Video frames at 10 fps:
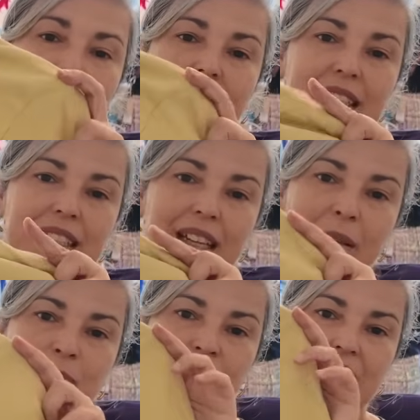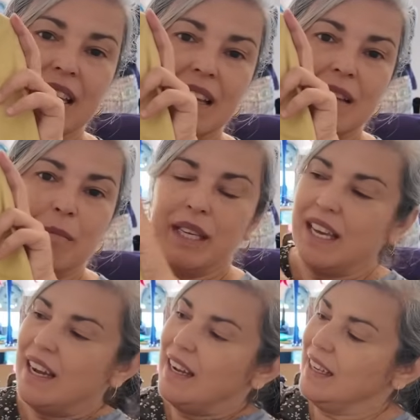character's name. But
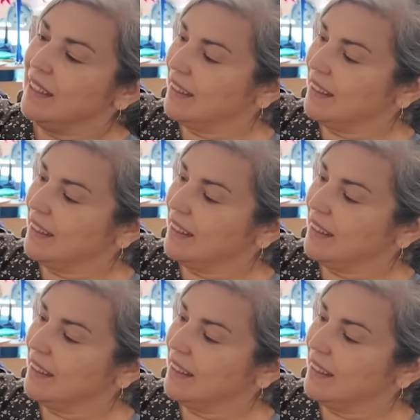yeah,